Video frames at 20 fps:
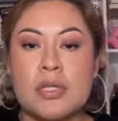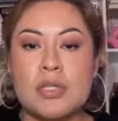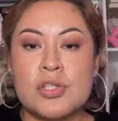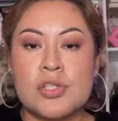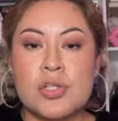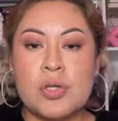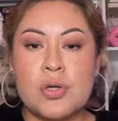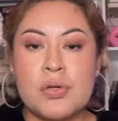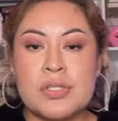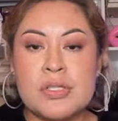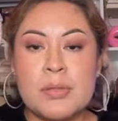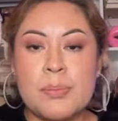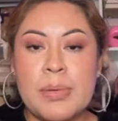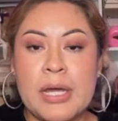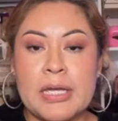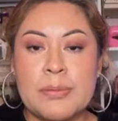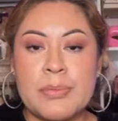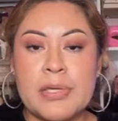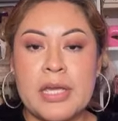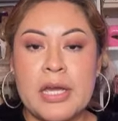Show us the
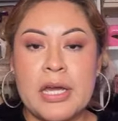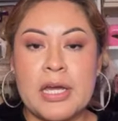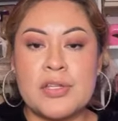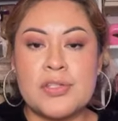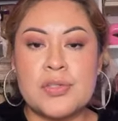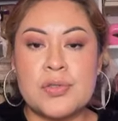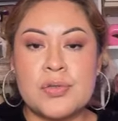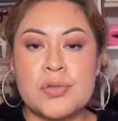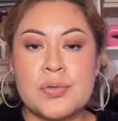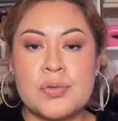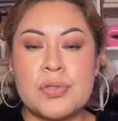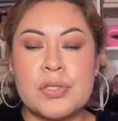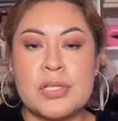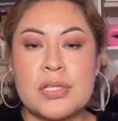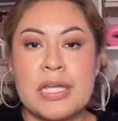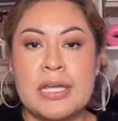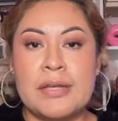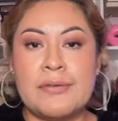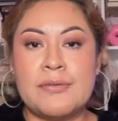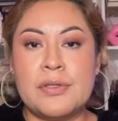bag behind you to the
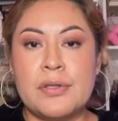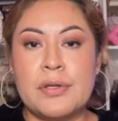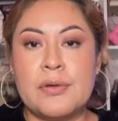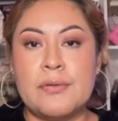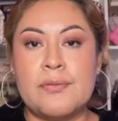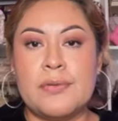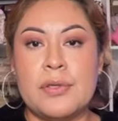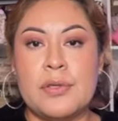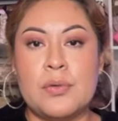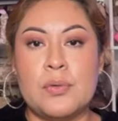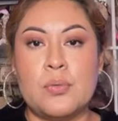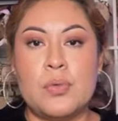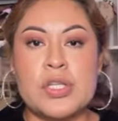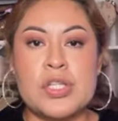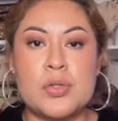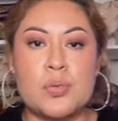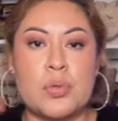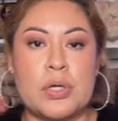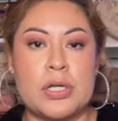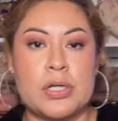left of you.
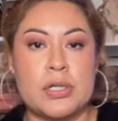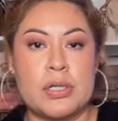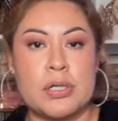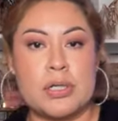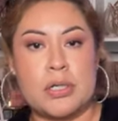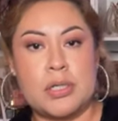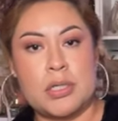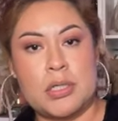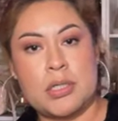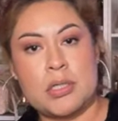Which one?